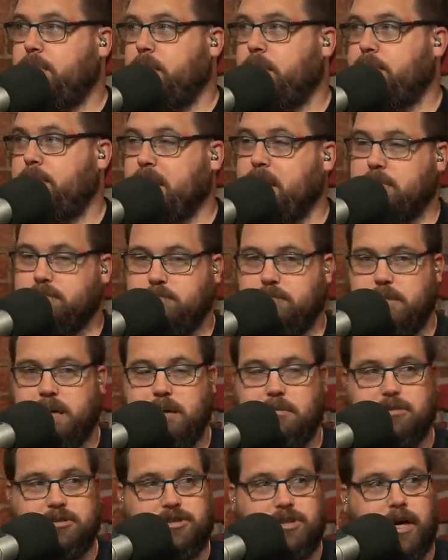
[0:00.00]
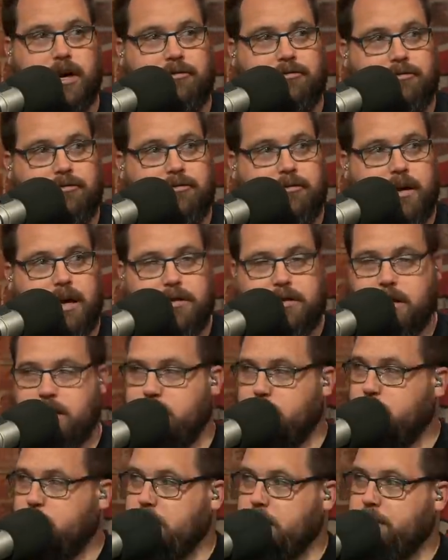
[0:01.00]
pick up My Name is Jeff and, at the end
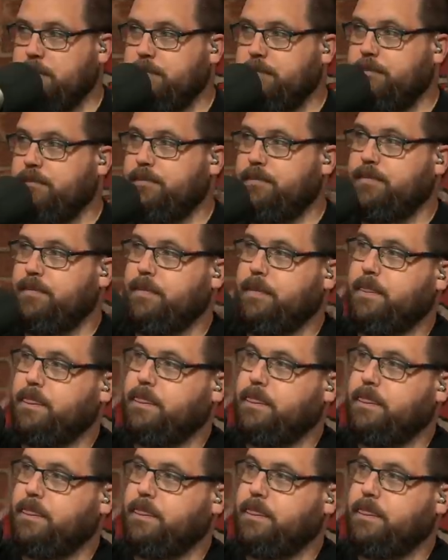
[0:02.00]
of the week. And I would